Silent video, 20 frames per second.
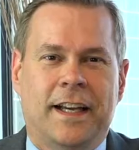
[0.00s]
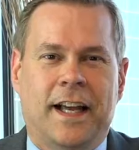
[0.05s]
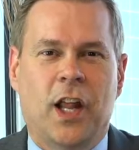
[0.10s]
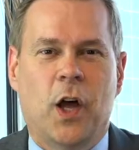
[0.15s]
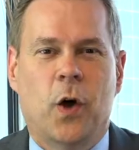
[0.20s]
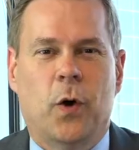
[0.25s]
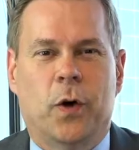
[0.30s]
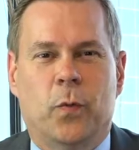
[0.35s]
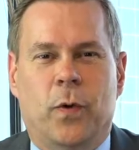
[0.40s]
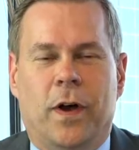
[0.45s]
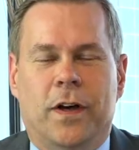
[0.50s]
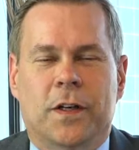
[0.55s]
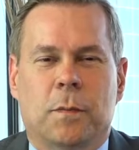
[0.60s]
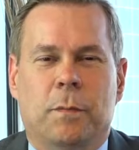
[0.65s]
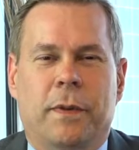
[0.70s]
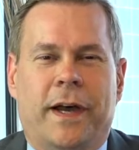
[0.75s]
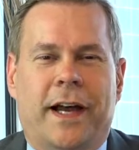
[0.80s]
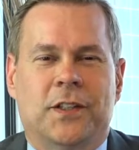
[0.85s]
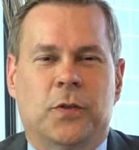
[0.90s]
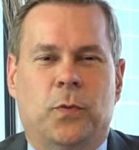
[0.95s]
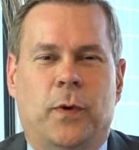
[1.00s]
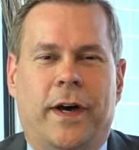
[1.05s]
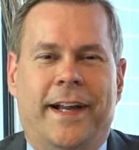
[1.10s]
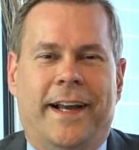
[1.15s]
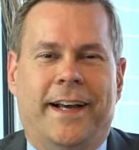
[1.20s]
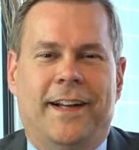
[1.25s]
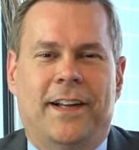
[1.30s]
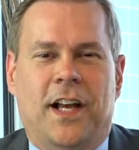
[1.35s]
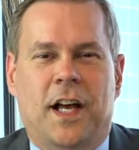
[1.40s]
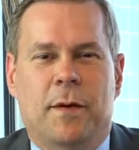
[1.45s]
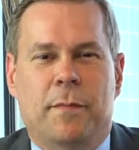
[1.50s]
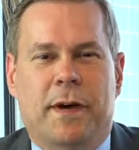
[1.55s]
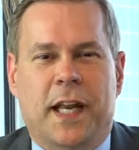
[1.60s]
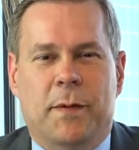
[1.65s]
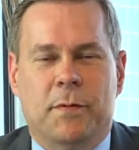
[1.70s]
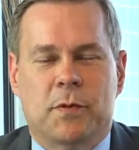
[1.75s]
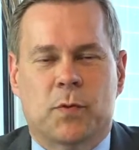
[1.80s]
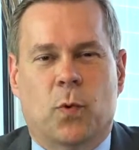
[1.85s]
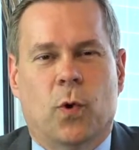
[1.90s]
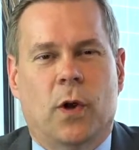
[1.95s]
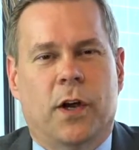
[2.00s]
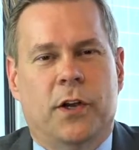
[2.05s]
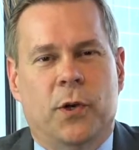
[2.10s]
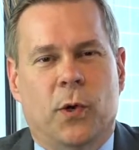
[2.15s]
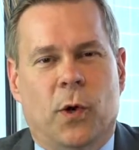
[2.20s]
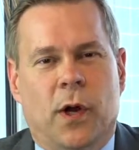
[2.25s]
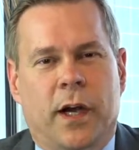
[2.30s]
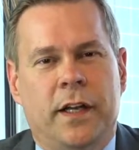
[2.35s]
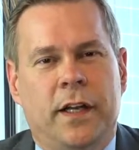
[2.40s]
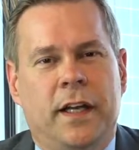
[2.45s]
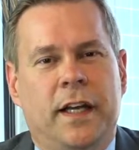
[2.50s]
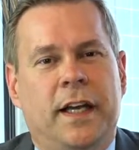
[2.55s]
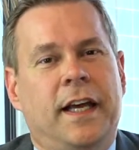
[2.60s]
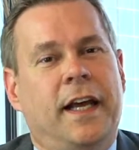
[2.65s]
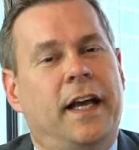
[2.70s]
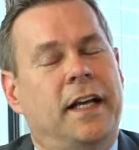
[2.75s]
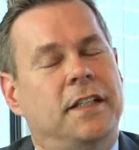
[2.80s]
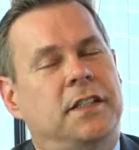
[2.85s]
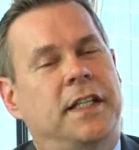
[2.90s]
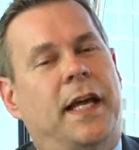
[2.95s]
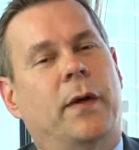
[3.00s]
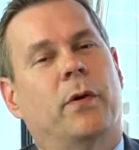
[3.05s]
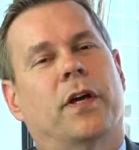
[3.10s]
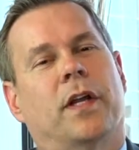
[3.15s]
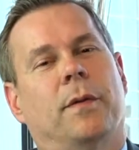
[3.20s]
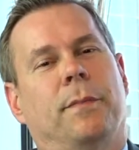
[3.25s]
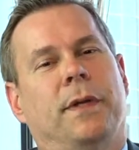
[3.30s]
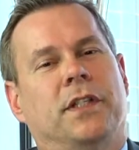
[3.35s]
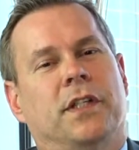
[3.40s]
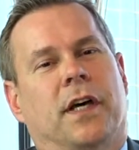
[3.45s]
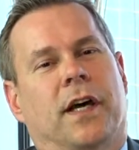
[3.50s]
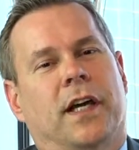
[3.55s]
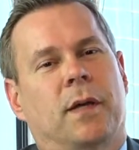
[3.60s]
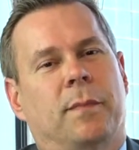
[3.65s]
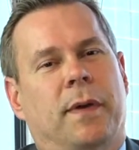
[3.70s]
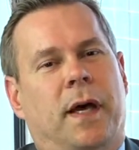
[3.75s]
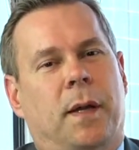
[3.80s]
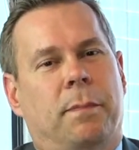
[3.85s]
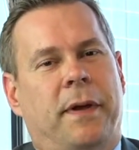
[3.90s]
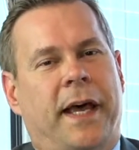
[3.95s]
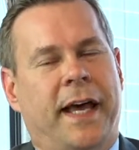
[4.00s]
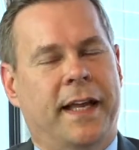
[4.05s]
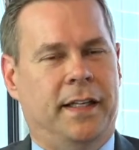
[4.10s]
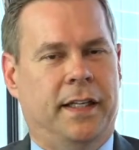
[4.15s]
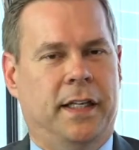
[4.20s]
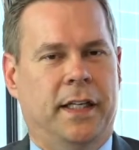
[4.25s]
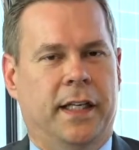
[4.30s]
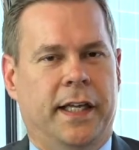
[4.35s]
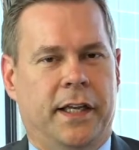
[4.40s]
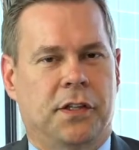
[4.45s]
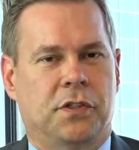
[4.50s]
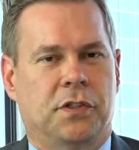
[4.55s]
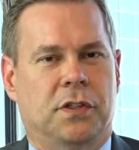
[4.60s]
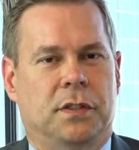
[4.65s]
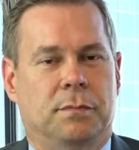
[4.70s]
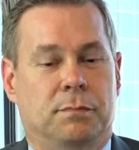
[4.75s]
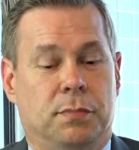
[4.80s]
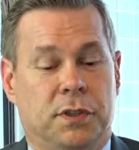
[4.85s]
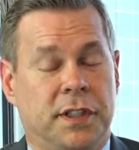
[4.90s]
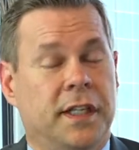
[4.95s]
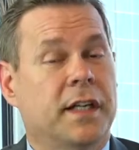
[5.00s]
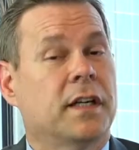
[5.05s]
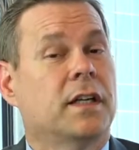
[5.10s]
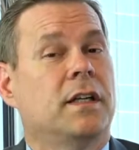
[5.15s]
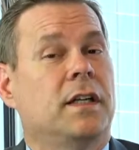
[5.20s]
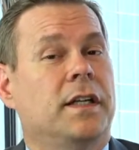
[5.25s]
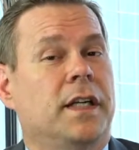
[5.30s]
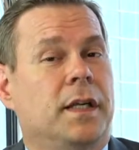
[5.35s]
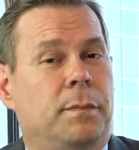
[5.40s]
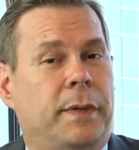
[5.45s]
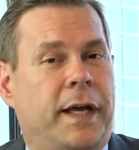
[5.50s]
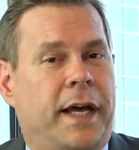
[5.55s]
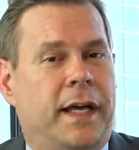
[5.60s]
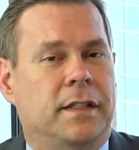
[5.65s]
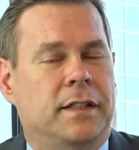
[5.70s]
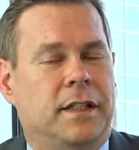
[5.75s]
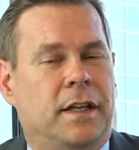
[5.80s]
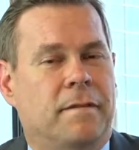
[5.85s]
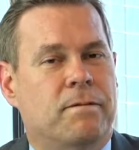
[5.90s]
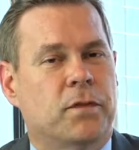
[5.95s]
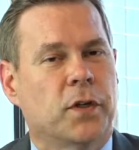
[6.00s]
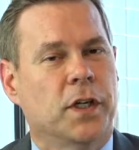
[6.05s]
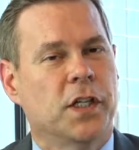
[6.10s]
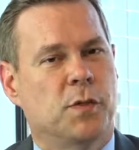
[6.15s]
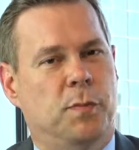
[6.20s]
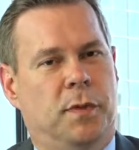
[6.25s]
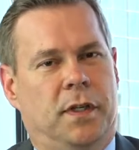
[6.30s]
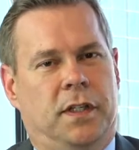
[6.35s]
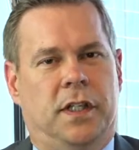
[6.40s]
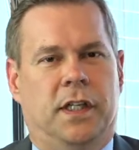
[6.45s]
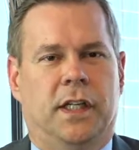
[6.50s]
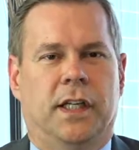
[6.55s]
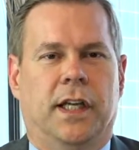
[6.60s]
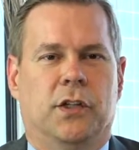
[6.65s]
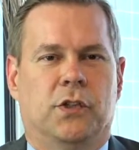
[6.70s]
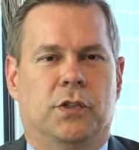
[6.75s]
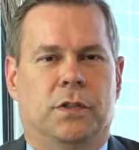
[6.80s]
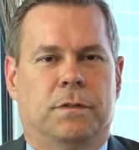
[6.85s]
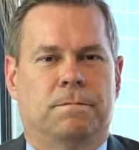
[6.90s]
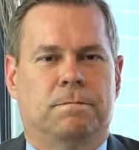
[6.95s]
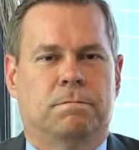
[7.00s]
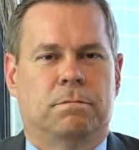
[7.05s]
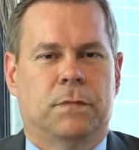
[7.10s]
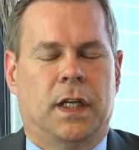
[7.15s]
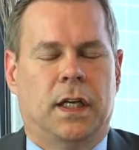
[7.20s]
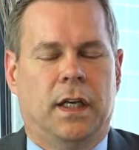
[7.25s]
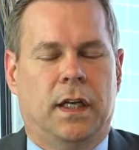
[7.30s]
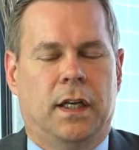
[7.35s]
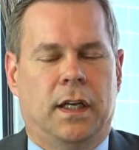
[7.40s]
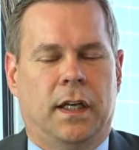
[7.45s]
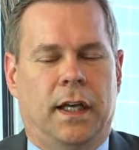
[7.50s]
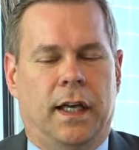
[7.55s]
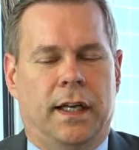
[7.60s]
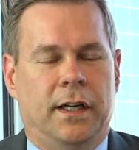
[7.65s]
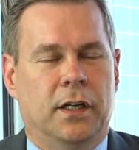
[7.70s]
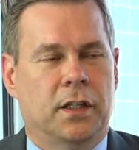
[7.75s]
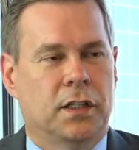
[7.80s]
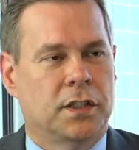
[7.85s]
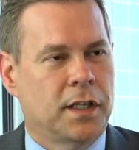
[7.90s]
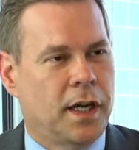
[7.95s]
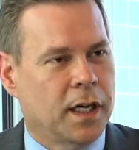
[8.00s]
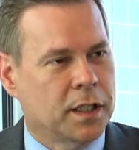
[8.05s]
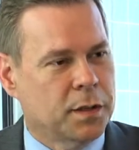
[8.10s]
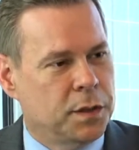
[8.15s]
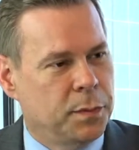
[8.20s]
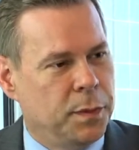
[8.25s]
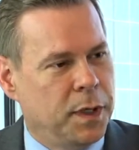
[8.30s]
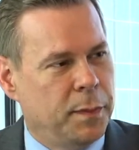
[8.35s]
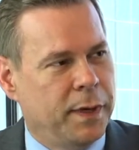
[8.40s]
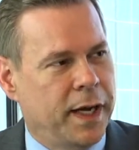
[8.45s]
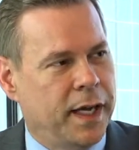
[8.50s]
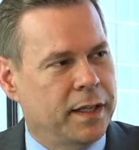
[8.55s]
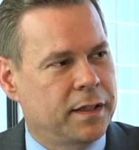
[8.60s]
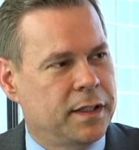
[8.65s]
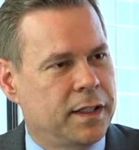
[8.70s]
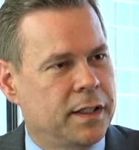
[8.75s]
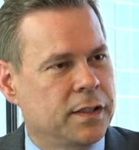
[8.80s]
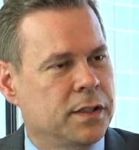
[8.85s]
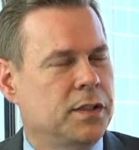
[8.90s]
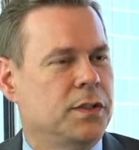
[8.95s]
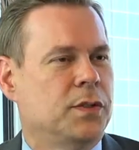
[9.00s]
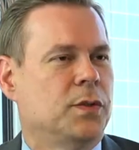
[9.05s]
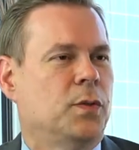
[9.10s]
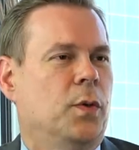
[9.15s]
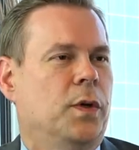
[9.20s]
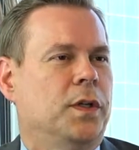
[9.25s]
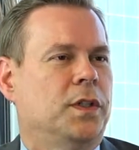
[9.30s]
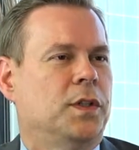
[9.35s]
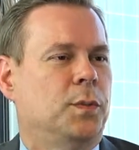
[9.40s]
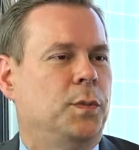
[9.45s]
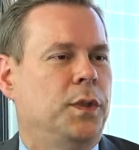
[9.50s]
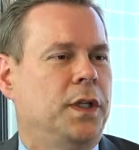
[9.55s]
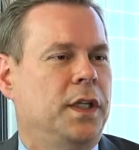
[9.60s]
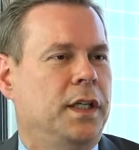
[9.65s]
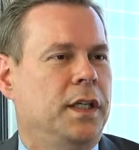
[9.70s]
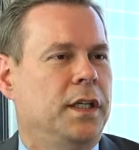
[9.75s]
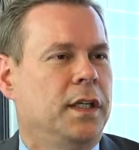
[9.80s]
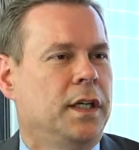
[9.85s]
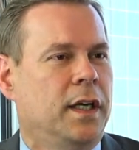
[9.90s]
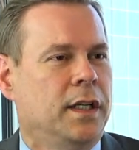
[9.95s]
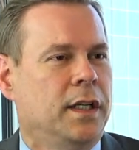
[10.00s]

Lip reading: Hello, and welcome back to White Hat Law. My name is Warren Nord. Today we're going to be talking about patent litigation, particularly patent infringement litigation. And here to talk to me about this is going to be